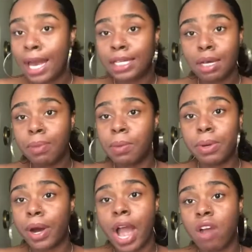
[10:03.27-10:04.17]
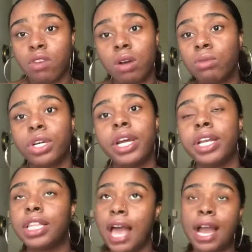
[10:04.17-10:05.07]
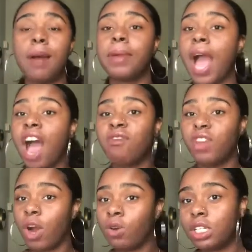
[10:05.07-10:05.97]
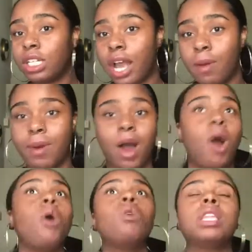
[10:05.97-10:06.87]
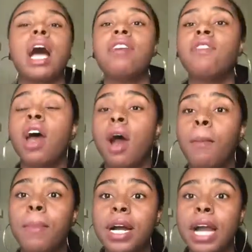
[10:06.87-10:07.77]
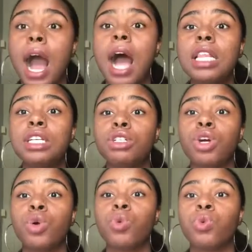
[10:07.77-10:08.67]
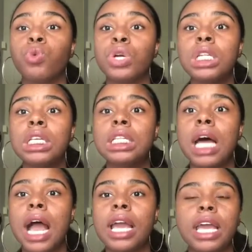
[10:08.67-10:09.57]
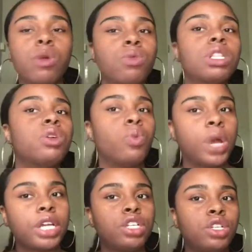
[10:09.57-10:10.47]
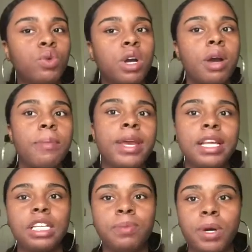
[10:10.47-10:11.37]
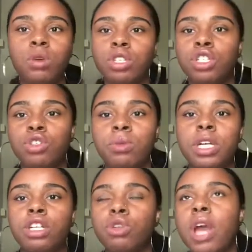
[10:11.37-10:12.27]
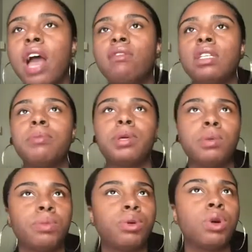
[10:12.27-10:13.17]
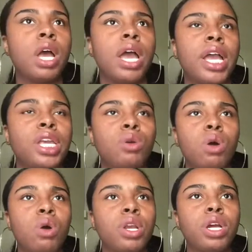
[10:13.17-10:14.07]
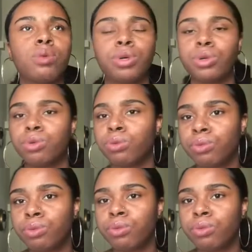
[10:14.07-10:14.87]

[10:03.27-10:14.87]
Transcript: some people don't have home training. Like, I mean, I've noticed that in my whole life, but college really, like, it really wakes you up. It exposes you, because you have some people and you go in their room